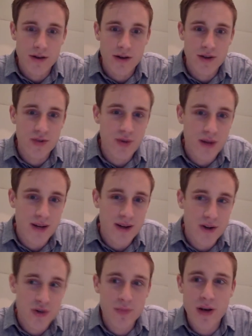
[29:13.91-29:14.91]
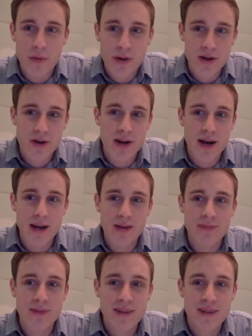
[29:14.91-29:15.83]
Are you a big reader, Adam?